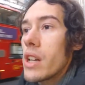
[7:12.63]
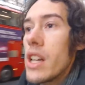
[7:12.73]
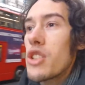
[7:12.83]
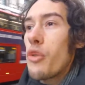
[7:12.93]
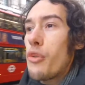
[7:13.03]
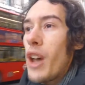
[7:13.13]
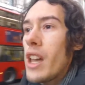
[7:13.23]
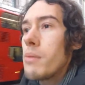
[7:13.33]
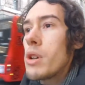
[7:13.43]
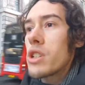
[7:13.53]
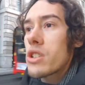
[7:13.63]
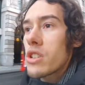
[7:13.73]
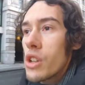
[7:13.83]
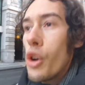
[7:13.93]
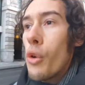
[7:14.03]
is a famous
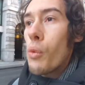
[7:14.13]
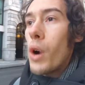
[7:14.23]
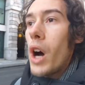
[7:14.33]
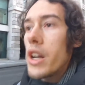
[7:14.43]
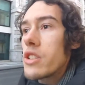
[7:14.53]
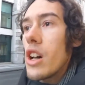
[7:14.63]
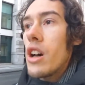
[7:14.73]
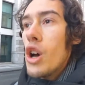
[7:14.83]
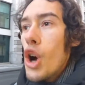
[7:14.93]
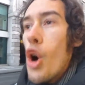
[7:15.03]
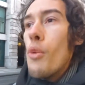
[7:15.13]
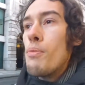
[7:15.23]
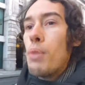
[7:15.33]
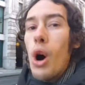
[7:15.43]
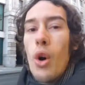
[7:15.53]
writer,
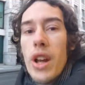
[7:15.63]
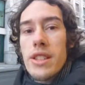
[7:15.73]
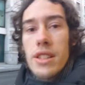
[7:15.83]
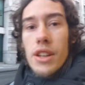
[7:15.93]
poet,